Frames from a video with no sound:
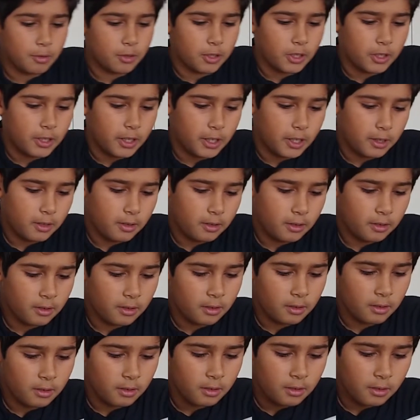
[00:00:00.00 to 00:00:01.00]
it in.
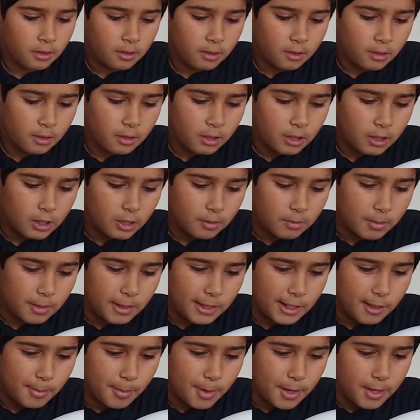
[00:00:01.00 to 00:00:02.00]
A
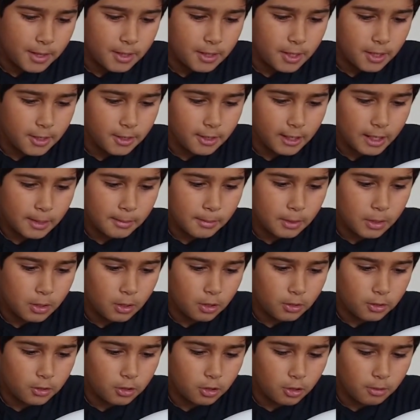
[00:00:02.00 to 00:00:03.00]
little bit of sizzling, but
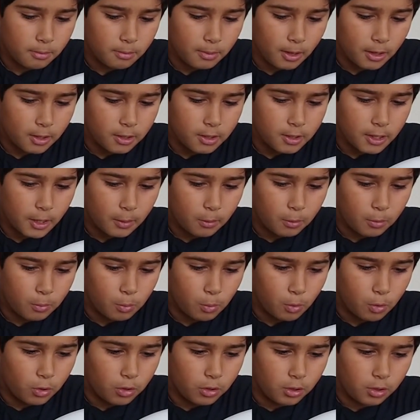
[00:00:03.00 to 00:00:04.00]
not too much, that would
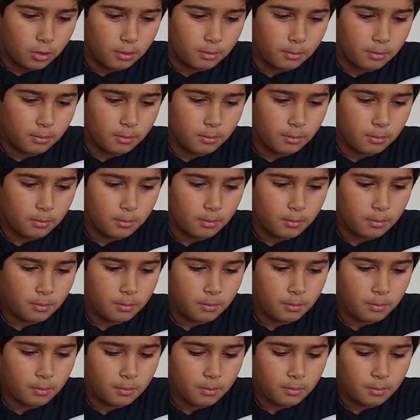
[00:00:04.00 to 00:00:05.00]
warn you.
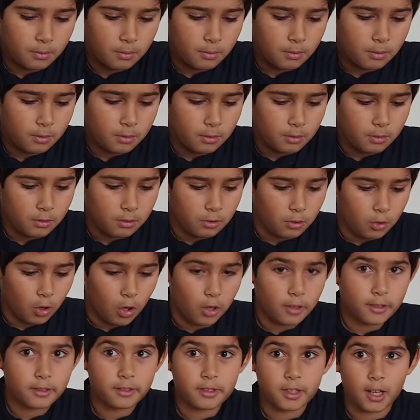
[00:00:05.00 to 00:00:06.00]

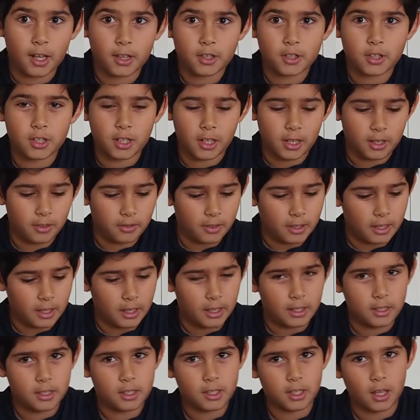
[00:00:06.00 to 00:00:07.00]
Not touching
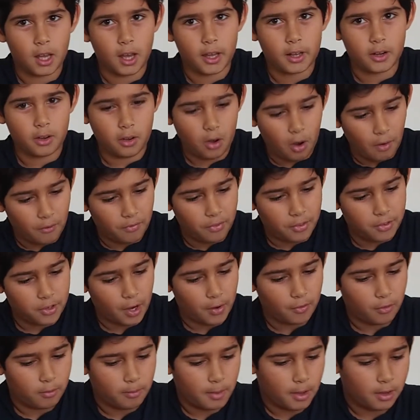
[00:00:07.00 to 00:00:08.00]
the inside of the
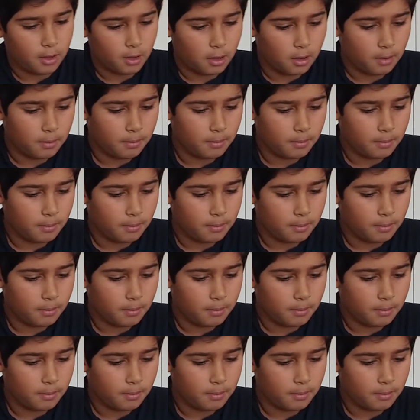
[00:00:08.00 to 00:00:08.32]
jaffle maker.